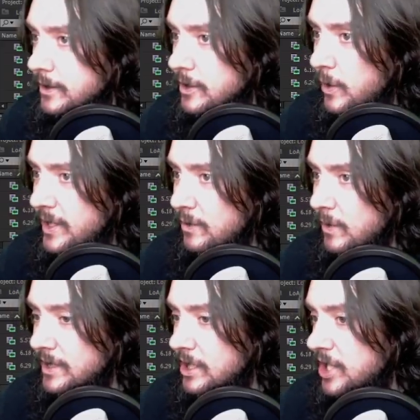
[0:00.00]
So Royson
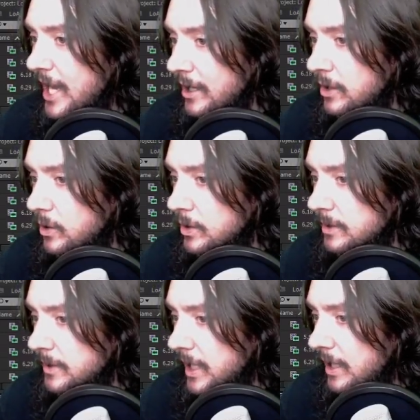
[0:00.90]
wants to chat. Cool.
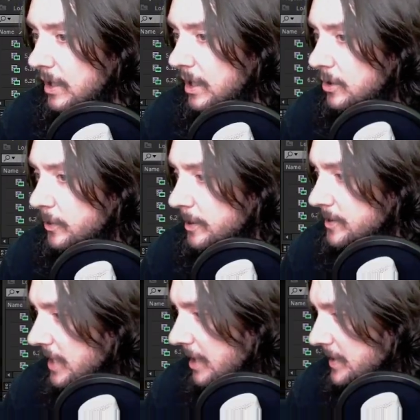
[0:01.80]
I'll open up
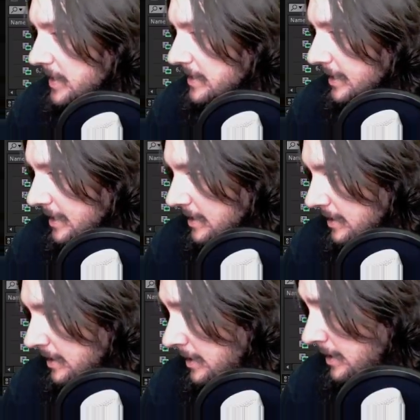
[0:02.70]
Skype in a second.
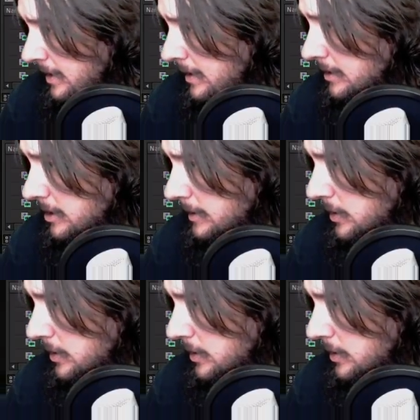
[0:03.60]
Let me